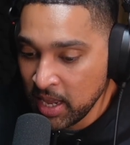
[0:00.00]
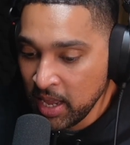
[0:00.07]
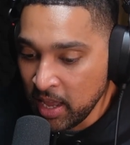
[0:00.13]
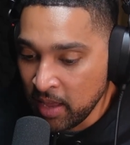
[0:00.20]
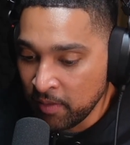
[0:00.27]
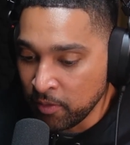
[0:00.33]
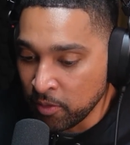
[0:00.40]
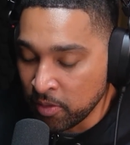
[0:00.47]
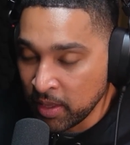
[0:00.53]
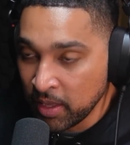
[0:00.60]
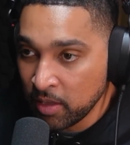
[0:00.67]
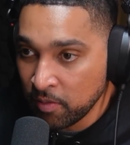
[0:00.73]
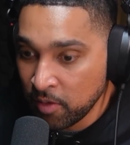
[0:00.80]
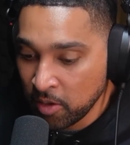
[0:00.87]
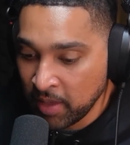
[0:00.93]
If you
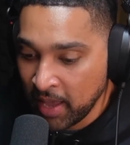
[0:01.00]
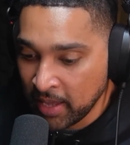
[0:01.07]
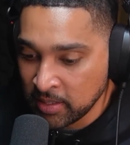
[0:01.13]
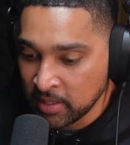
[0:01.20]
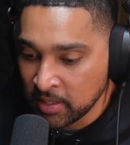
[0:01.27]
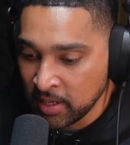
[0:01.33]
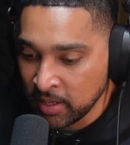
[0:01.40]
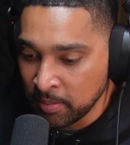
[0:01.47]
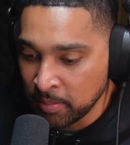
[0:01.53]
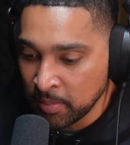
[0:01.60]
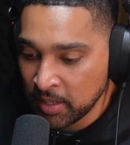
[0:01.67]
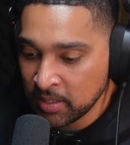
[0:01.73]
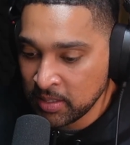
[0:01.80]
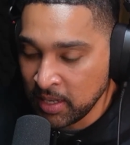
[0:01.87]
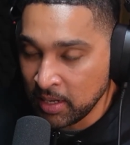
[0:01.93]
think you've located him,
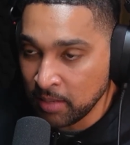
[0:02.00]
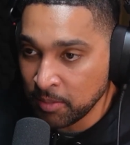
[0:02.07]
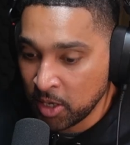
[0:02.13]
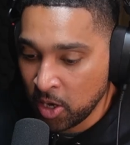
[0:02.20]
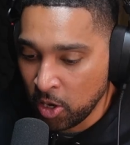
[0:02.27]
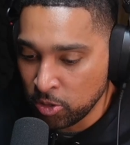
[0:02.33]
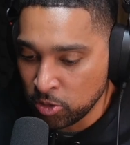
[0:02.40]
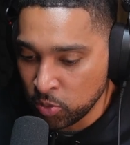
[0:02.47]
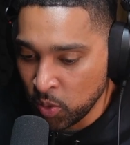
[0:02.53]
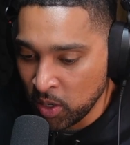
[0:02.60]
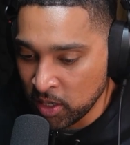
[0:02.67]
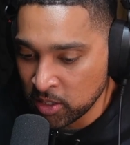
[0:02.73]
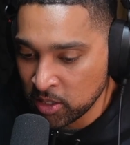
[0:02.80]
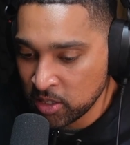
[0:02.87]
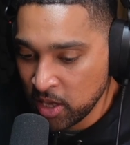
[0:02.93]
tell him the code's
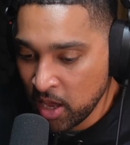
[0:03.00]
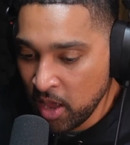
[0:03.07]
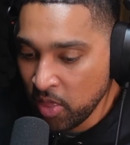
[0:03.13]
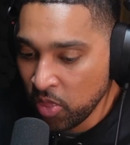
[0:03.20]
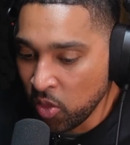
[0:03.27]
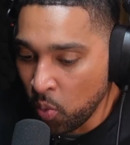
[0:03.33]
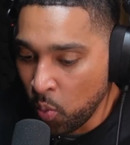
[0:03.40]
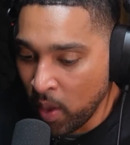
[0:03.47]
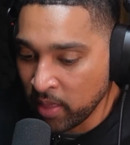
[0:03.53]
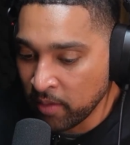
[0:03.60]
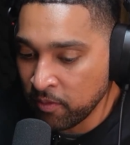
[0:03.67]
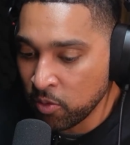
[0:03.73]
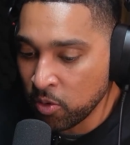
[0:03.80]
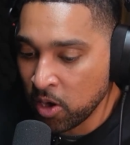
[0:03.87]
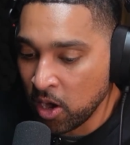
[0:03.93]
words. The weather
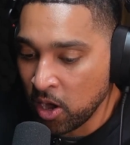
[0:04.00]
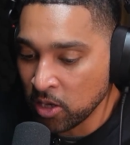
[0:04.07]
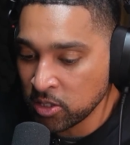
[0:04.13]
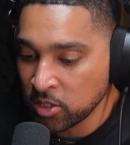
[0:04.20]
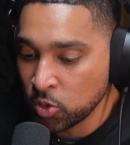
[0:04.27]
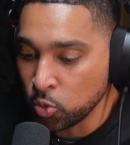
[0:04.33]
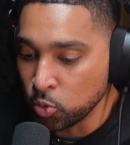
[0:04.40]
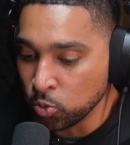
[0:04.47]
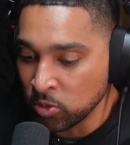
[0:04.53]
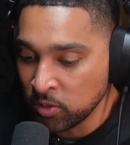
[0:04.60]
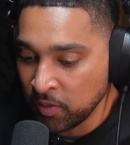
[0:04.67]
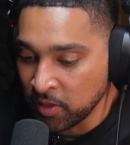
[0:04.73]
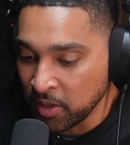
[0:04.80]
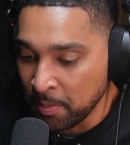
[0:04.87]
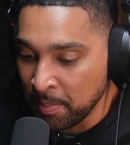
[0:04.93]
forecast calls
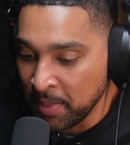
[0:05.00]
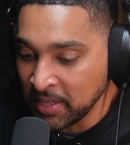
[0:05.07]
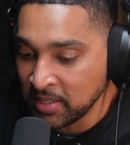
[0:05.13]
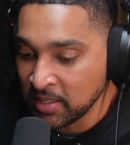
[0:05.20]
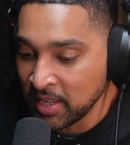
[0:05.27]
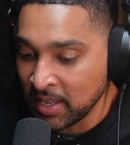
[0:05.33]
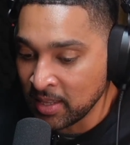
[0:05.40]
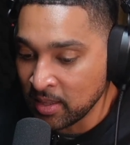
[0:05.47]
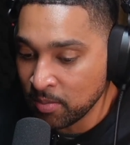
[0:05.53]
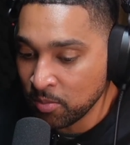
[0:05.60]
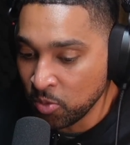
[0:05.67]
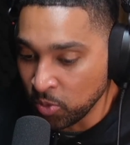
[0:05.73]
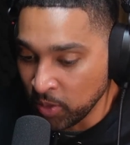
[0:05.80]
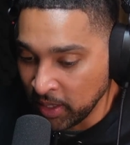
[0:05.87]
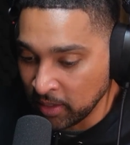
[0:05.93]
for the mist in the
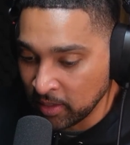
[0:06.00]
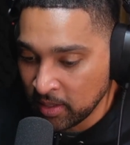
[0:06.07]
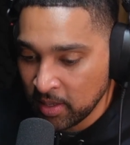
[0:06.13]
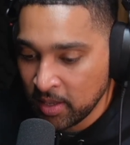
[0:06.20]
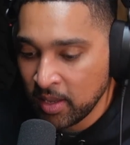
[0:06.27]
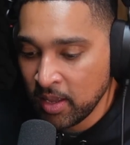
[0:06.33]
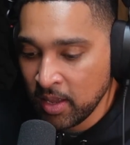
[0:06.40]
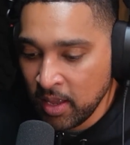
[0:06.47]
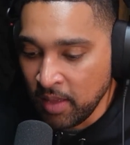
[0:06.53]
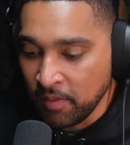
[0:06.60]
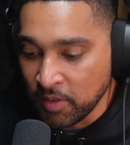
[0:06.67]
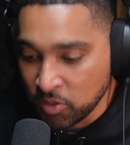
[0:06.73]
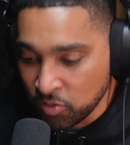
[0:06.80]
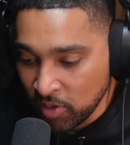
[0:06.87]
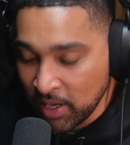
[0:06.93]
morning. If
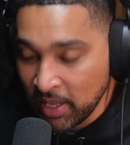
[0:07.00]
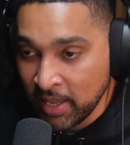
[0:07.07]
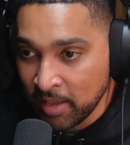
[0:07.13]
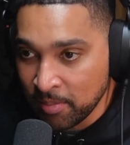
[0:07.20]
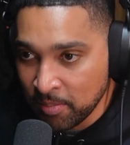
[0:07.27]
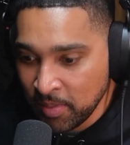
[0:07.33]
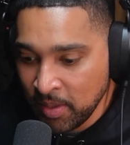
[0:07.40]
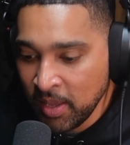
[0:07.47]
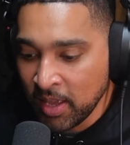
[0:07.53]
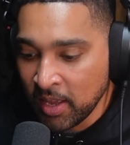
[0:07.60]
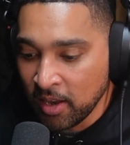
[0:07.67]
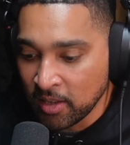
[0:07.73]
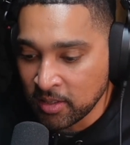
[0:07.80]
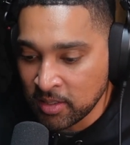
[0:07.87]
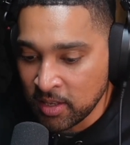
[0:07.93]
it's really him,
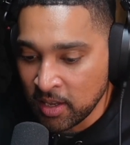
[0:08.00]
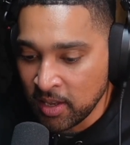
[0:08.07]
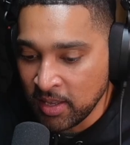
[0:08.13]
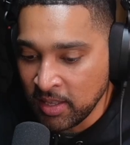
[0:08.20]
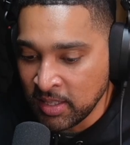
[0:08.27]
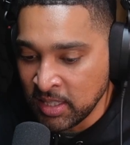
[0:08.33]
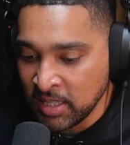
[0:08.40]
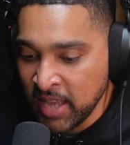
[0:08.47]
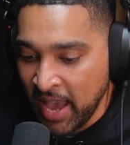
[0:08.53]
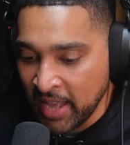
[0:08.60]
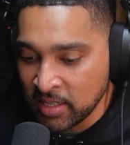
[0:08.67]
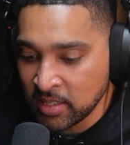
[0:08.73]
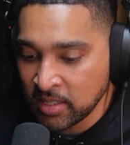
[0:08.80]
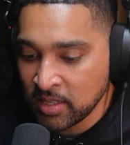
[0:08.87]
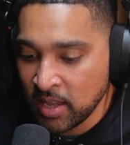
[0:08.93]
he'll answer
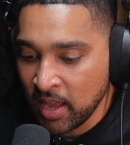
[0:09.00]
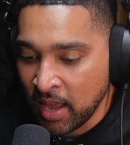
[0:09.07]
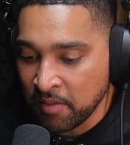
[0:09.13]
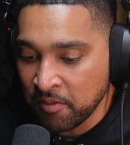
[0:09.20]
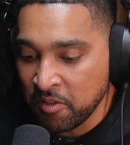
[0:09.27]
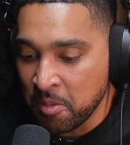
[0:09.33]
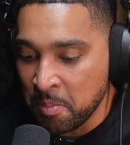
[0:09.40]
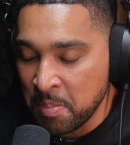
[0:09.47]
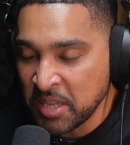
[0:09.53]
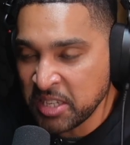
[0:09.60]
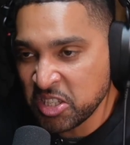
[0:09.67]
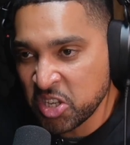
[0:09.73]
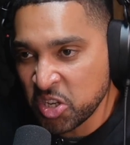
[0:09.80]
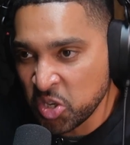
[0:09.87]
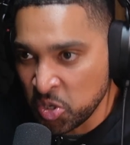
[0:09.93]
yes, and for
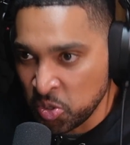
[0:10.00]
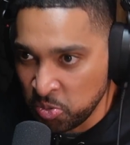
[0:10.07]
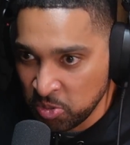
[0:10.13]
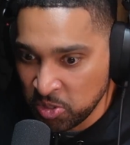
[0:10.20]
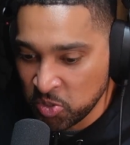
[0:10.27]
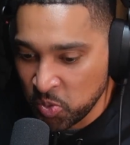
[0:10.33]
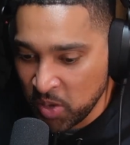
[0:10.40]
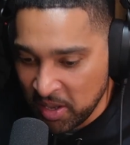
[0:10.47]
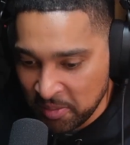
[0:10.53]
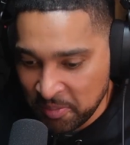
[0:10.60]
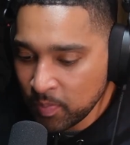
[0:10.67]
mist at noon as well."